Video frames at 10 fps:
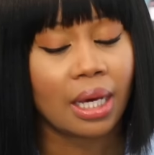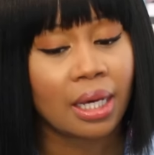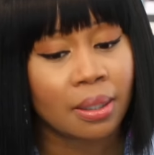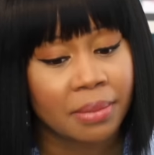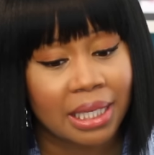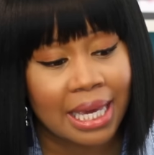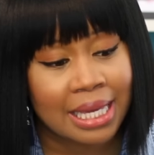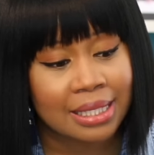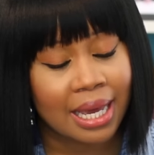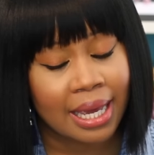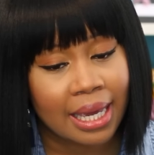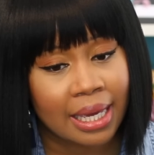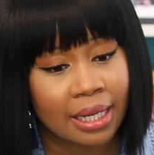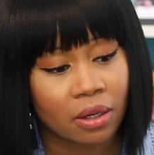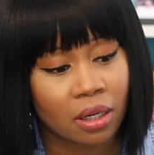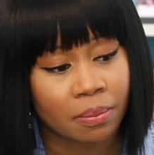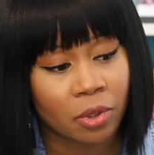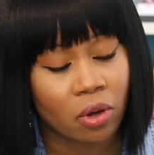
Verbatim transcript: Um, yes, I had um,